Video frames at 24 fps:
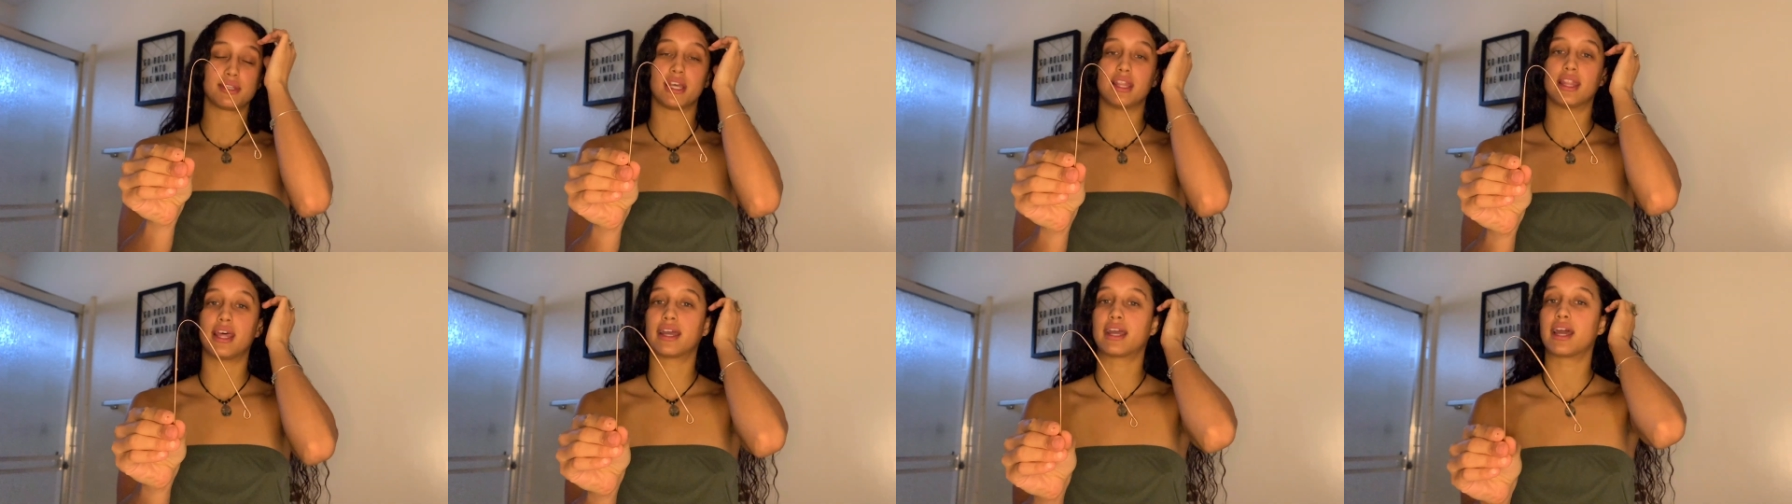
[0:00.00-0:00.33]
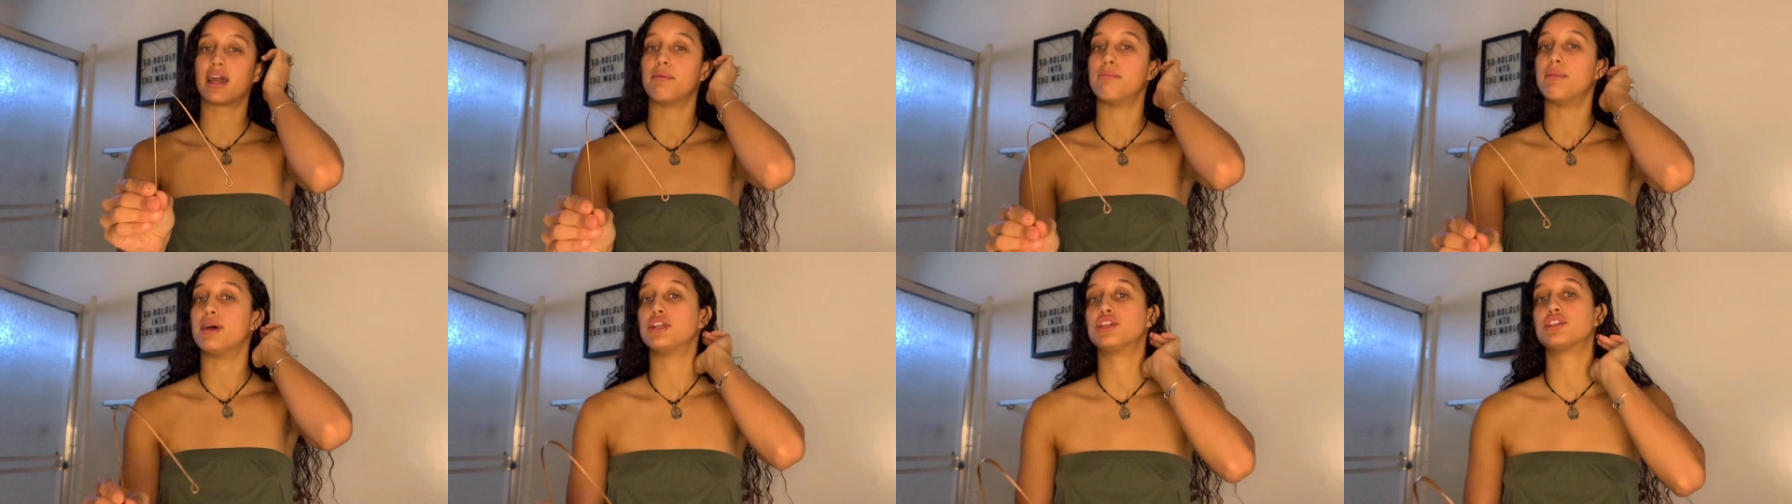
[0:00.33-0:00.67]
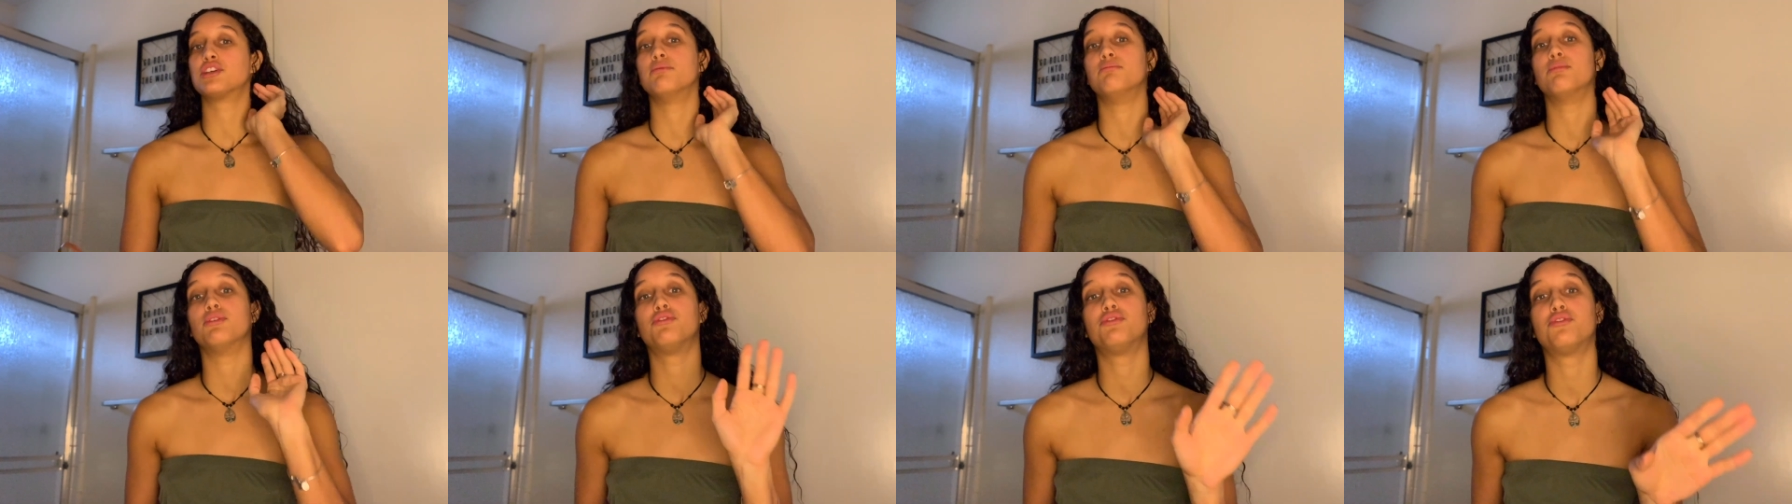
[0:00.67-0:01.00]
And like I
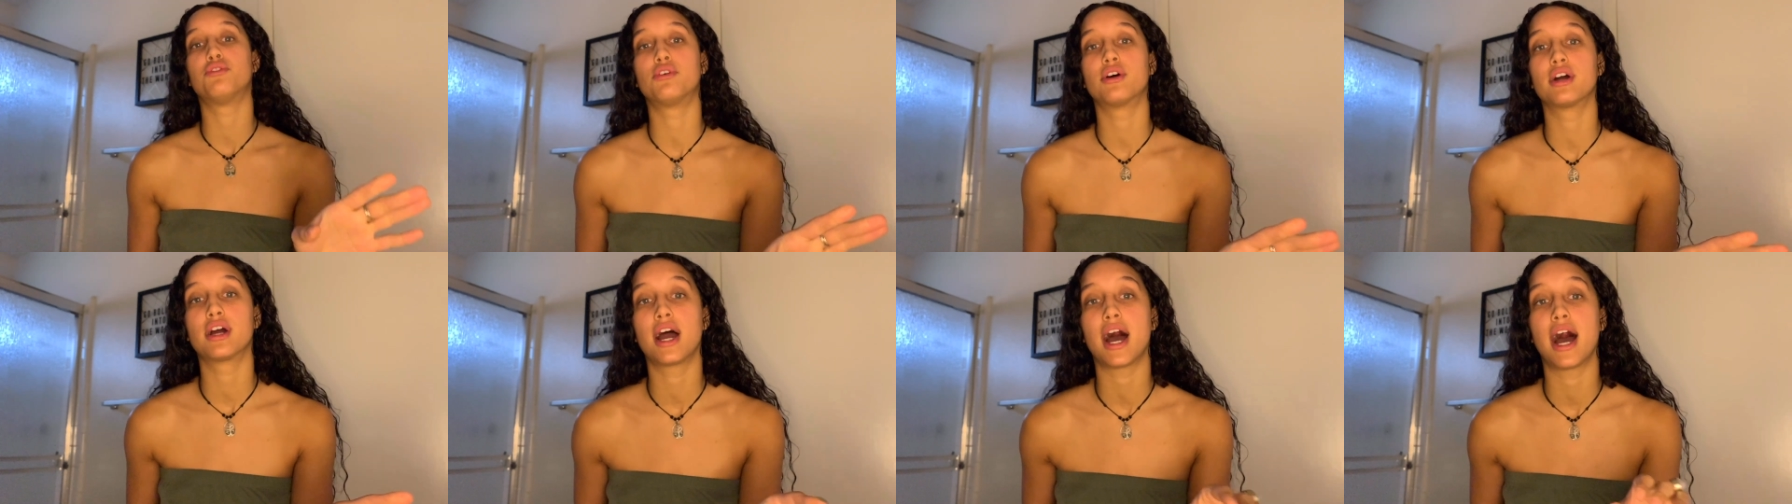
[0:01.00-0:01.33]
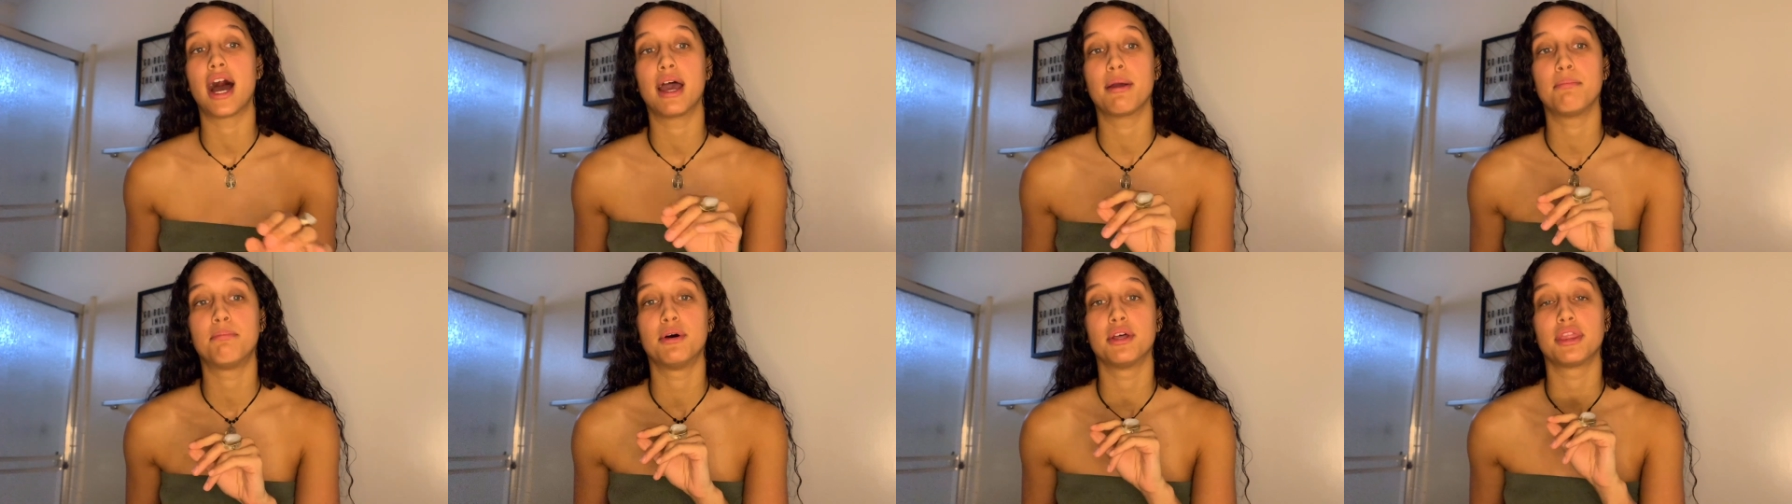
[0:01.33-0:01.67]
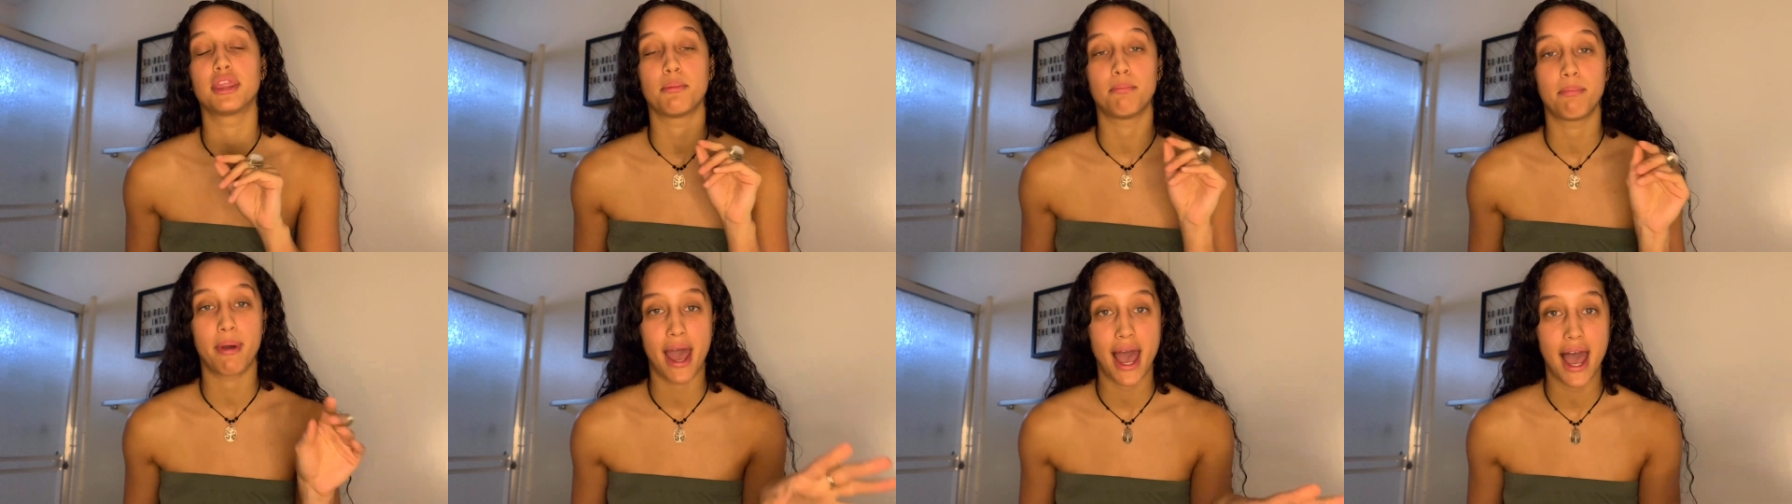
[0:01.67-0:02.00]
mentioned before, I put
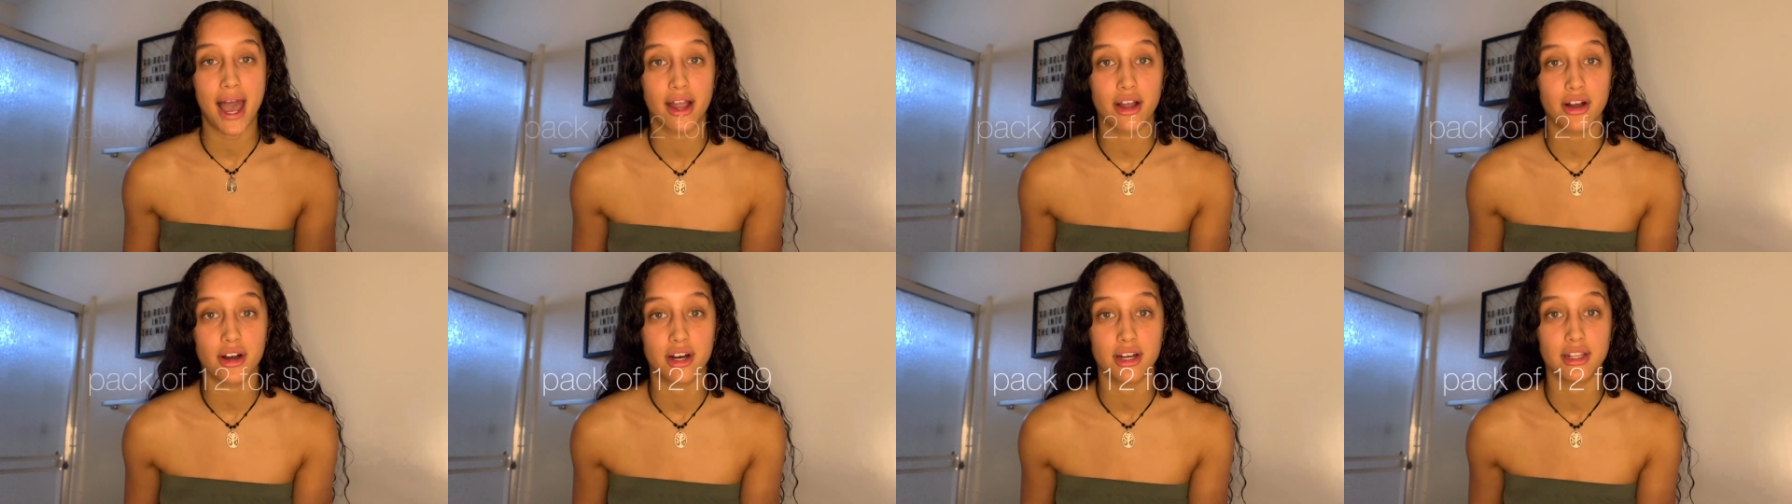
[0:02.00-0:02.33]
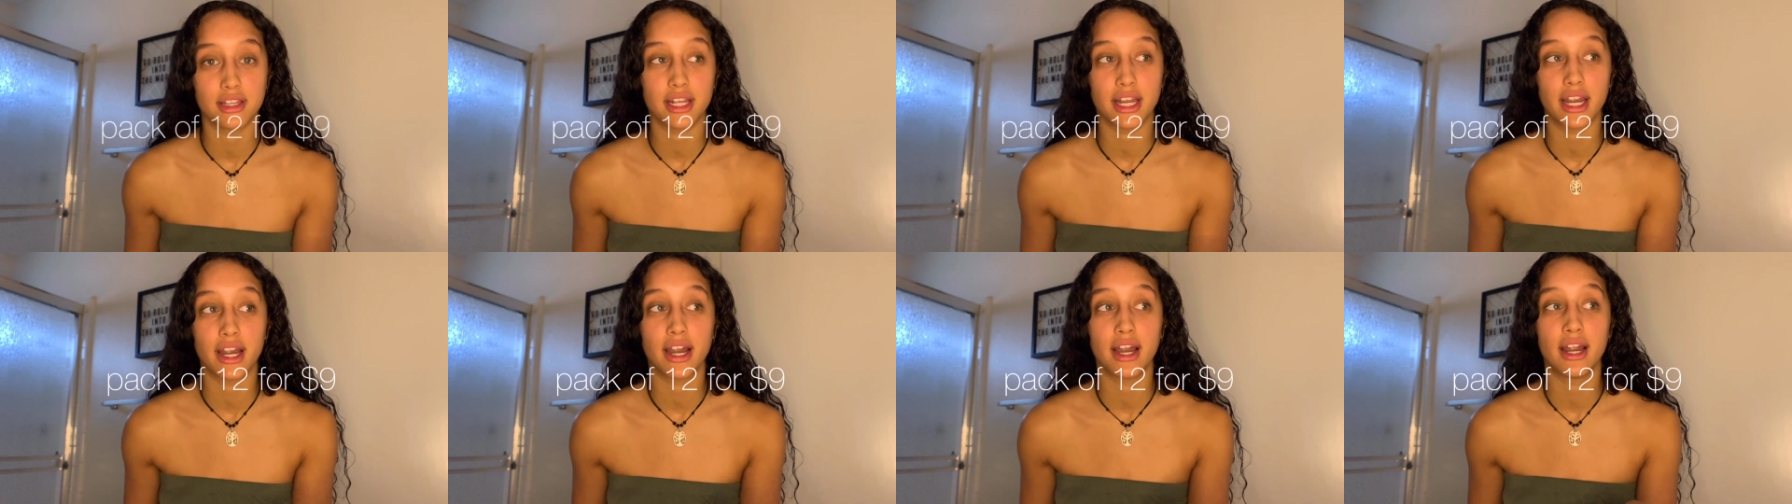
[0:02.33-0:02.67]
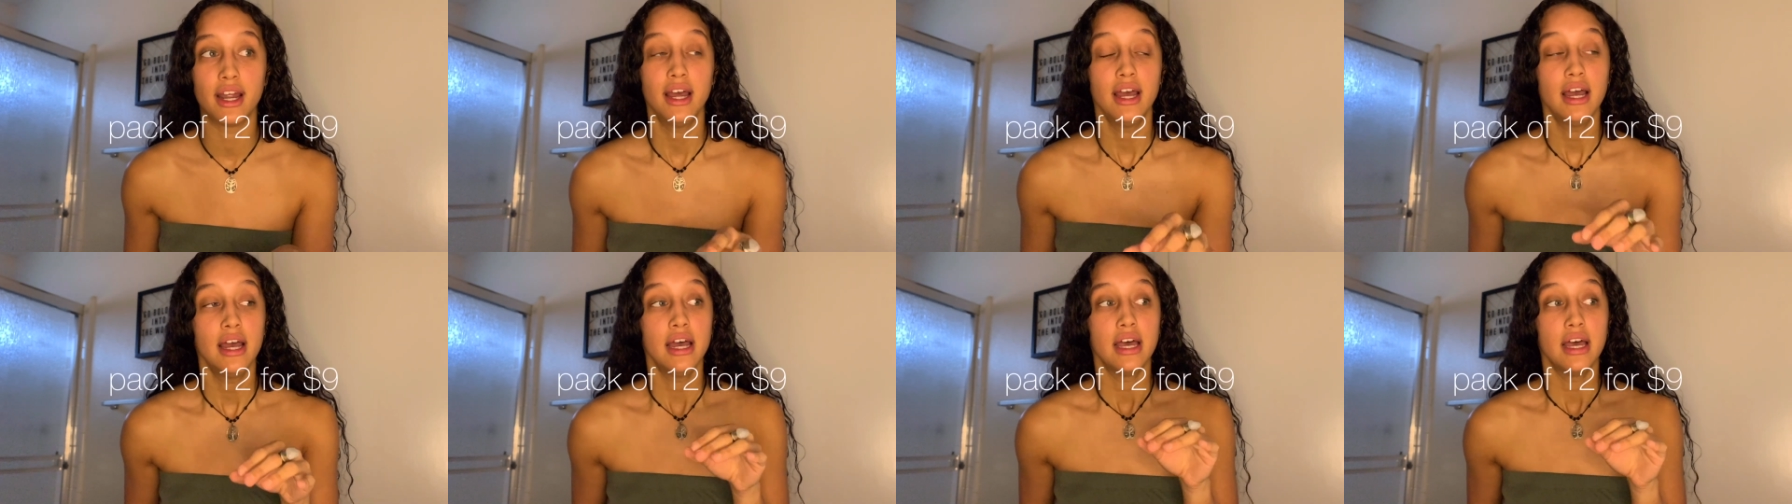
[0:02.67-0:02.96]
the pack on there